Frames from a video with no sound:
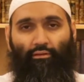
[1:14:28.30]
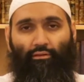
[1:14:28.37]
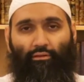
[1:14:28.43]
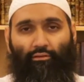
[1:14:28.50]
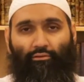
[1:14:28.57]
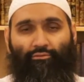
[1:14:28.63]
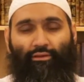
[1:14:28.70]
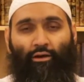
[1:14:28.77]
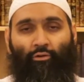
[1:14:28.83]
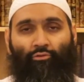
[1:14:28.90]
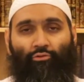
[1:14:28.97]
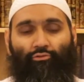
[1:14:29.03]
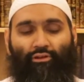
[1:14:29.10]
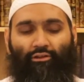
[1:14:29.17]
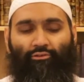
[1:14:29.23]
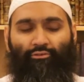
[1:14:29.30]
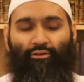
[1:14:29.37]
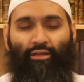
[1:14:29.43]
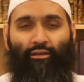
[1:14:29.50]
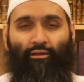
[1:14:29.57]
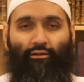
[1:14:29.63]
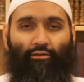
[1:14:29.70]
sound
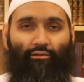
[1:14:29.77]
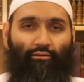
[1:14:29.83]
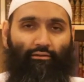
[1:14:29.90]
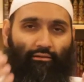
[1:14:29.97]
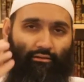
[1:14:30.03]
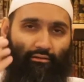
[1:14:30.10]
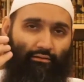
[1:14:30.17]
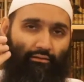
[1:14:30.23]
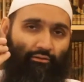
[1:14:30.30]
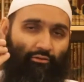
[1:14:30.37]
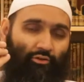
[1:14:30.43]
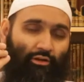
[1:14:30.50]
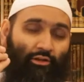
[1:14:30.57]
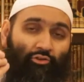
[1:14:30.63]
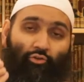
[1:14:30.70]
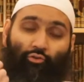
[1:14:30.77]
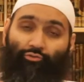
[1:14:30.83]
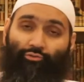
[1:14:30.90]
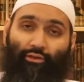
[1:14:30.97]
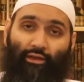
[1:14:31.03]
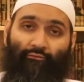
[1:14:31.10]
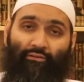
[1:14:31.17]
reasoning. You can
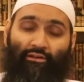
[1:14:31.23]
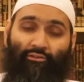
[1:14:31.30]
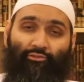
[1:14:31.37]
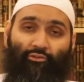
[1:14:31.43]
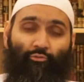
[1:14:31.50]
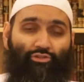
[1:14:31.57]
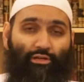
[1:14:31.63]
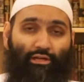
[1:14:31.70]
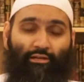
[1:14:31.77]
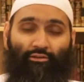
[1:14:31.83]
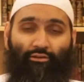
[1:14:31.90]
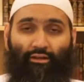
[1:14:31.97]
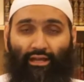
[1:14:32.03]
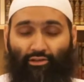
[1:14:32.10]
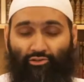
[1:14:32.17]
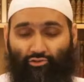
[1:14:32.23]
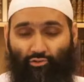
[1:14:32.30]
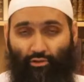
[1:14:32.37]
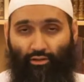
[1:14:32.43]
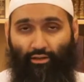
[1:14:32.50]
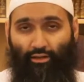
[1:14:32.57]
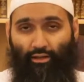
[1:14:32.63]
use evidences which are
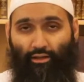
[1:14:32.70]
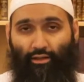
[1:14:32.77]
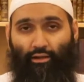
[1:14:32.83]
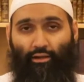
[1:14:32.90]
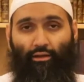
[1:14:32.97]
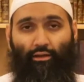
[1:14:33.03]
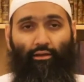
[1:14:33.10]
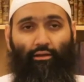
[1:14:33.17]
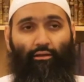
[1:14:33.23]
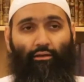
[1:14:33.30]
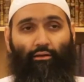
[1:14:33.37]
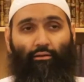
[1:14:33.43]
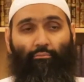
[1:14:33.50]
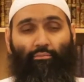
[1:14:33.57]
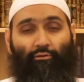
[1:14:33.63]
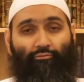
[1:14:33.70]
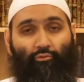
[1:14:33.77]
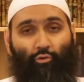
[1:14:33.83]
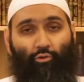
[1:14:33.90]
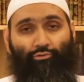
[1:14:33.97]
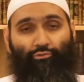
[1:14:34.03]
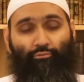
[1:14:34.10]
intellectual. Of
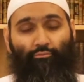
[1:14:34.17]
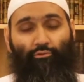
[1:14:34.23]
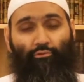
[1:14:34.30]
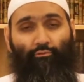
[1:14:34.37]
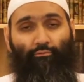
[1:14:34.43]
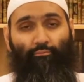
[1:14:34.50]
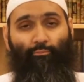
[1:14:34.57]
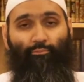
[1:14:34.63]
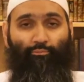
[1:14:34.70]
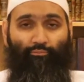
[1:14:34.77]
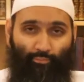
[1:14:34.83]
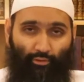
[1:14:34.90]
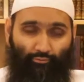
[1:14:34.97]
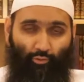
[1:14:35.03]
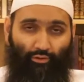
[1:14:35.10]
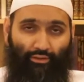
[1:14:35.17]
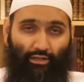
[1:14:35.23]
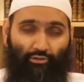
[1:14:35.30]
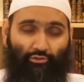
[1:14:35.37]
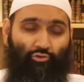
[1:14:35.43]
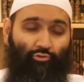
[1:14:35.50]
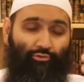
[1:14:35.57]
course, before
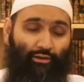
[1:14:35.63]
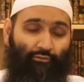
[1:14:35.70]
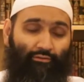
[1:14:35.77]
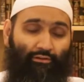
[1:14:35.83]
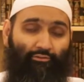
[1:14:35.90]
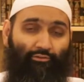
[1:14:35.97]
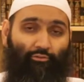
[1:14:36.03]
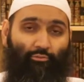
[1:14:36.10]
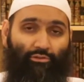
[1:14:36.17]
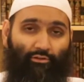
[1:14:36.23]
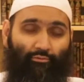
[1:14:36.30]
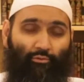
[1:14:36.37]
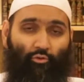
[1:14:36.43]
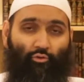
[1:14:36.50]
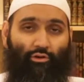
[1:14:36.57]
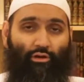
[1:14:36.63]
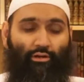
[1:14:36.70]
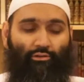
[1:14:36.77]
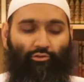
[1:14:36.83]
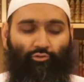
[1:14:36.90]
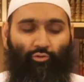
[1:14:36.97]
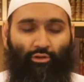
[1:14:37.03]
that you use evidences which are from the Quran,
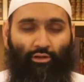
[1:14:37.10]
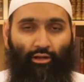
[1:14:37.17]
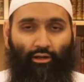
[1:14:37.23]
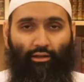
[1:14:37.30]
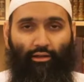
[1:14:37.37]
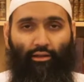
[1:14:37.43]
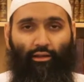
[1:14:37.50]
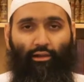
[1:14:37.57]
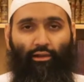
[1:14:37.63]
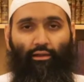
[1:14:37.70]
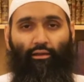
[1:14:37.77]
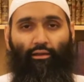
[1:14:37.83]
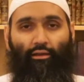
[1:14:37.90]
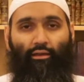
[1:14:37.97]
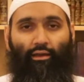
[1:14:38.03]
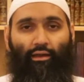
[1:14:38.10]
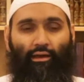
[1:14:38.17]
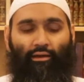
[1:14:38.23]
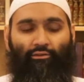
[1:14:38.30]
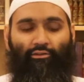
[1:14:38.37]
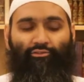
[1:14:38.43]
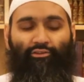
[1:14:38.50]
the Sunnah,
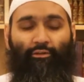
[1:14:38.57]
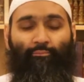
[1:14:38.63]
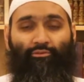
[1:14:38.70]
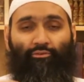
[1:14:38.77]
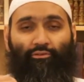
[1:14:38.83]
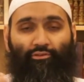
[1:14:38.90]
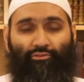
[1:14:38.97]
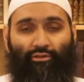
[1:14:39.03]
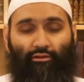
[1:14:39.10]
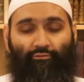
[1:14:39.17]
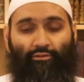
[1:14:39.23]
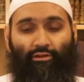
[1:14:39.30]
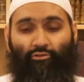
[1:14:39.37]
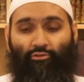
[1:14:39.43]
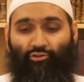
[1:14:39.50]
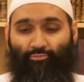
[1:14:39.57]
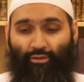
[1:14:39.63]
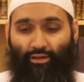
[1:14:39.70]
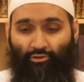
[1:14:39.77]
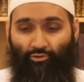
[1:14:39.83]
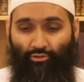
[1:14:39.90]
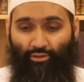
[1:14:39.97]
and the statements of the Salaf, and you
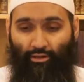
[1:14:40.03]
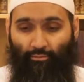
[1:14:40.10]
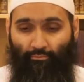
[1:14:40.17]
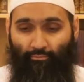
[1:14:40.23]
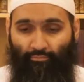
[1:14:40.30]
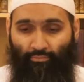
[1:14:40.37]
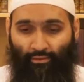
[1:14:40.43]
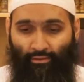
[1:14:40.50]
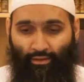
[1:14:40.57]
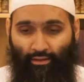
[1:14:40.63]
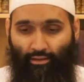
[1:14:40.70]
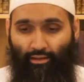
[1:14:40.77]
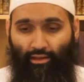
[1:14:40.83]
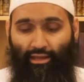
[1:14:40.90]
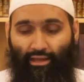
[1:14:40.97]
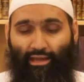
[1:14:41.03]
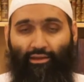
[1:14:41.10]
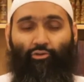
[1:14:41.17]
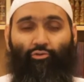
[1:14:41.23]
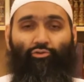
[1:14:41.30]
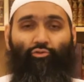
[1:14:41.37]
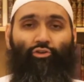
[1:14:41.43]
explain to them, and
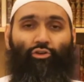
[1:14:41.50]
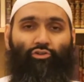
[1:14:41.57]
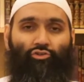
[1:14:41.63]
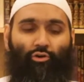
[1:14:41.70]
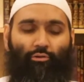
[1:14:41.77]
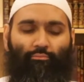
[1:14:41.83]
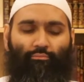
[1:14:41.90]
you do your job.